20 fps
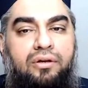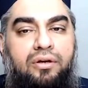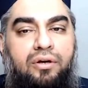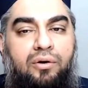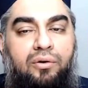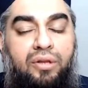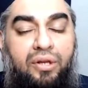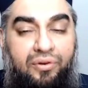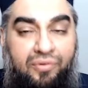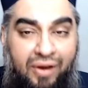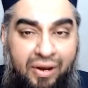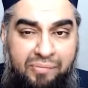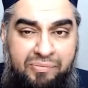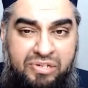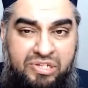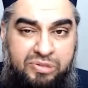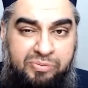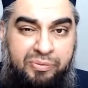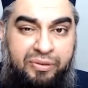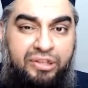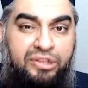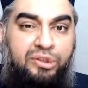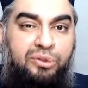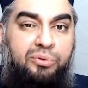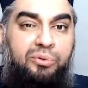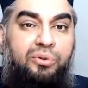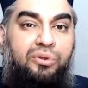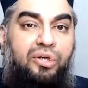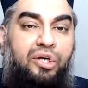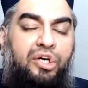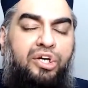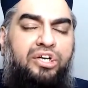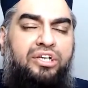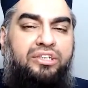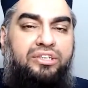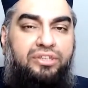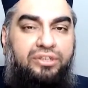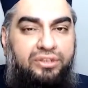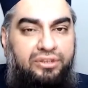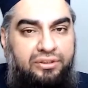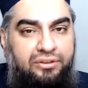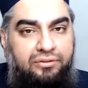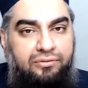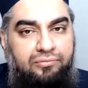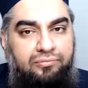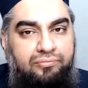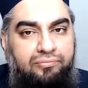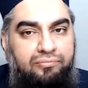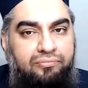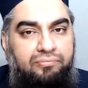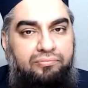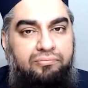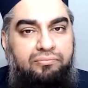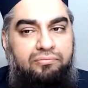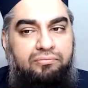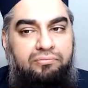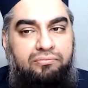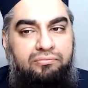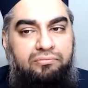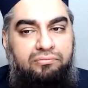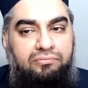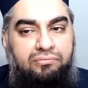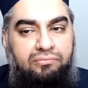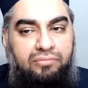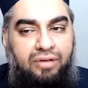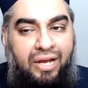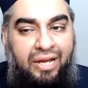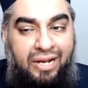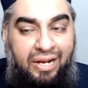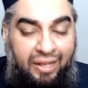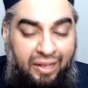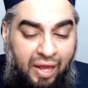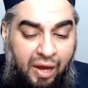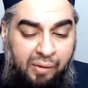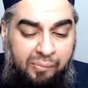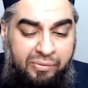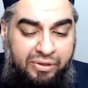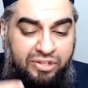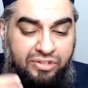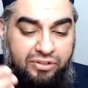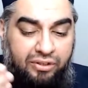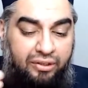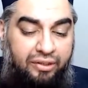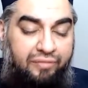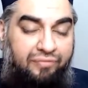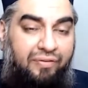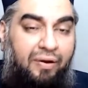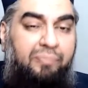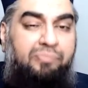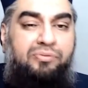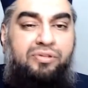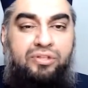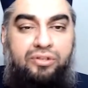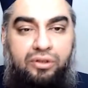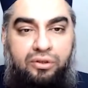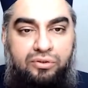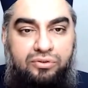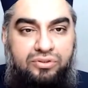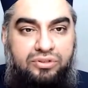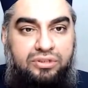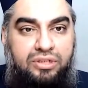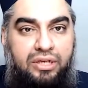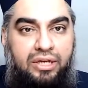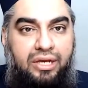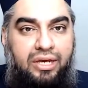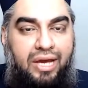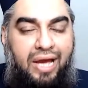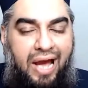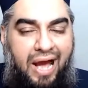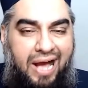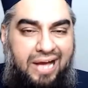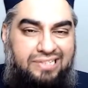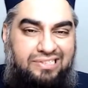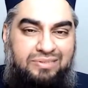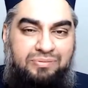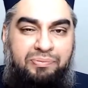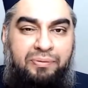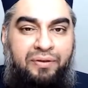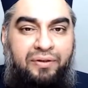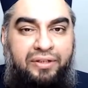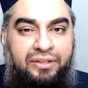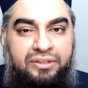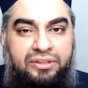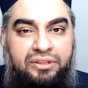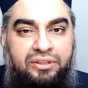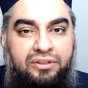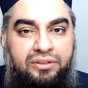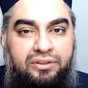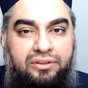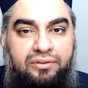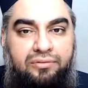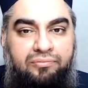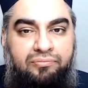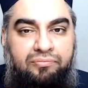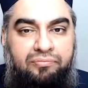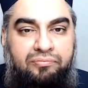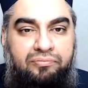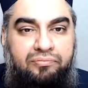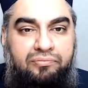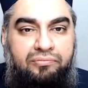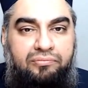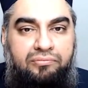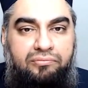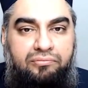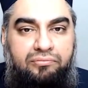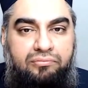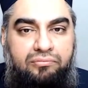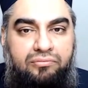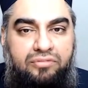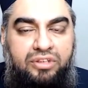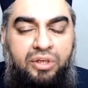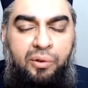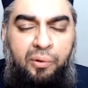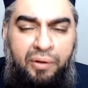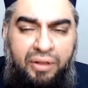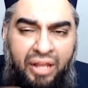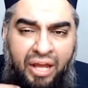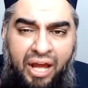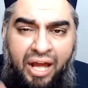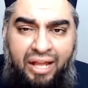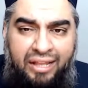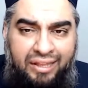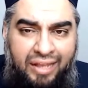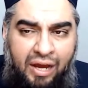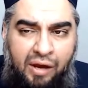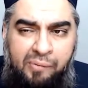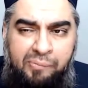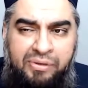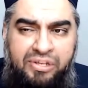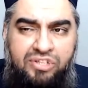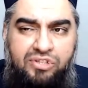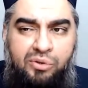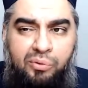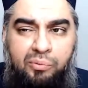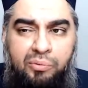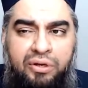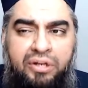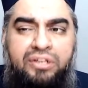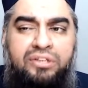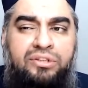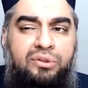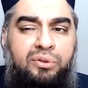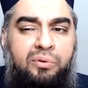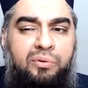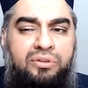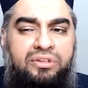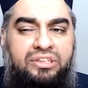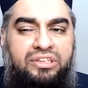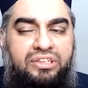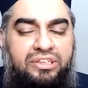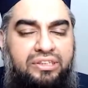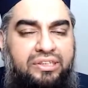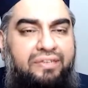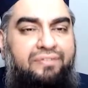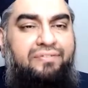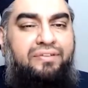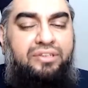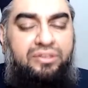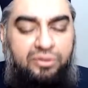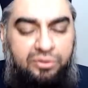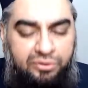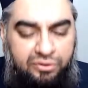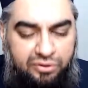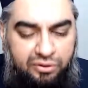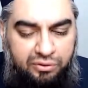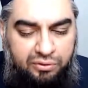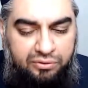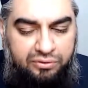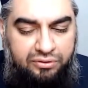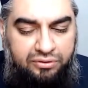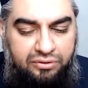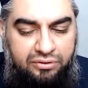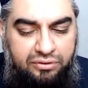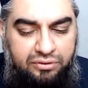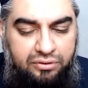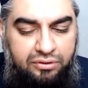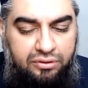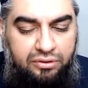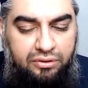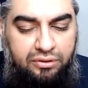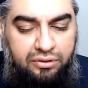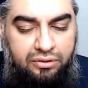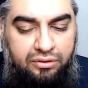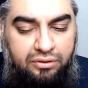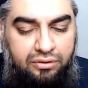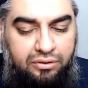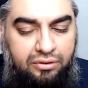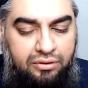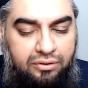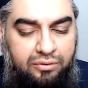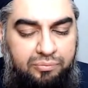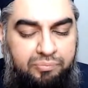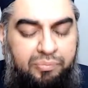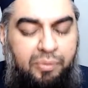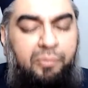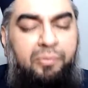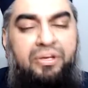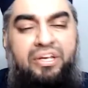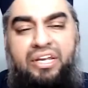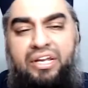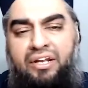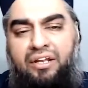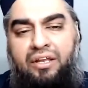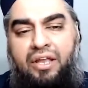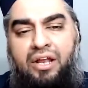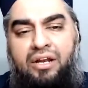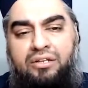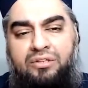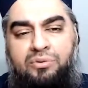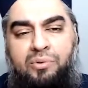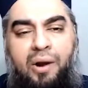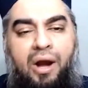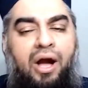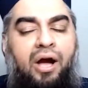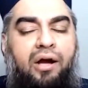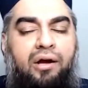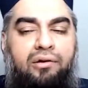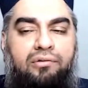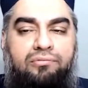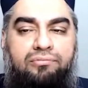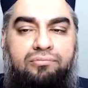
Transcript: Allah, grant me spiritual courage and allow me to live up to those aspirations. Allah, allow me to work towards achieving those goals. But we need a lot of dua.